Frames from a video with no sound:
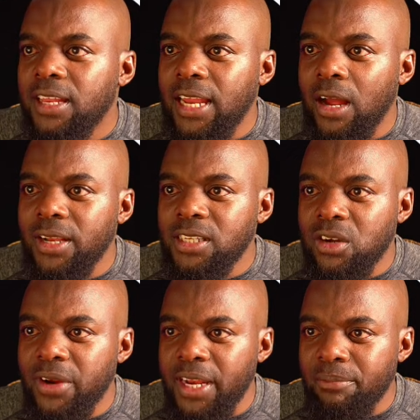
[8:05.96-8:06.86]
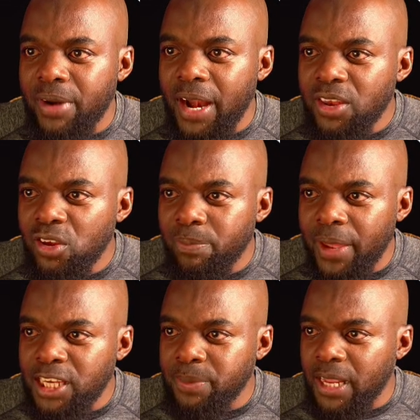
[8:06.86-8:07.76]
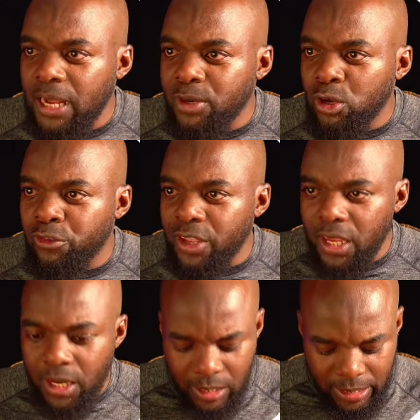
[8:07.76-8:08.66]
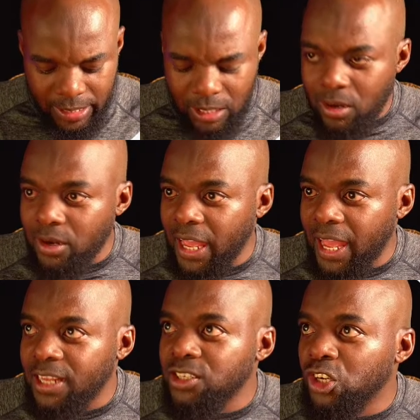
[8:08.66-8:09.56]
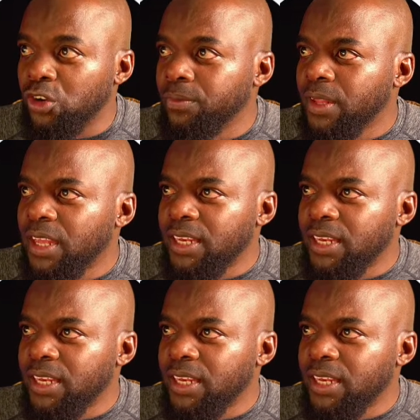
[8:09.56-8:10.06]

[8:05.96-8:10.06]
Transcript: Now let's create a brand new page by coming over here, clicking on add new.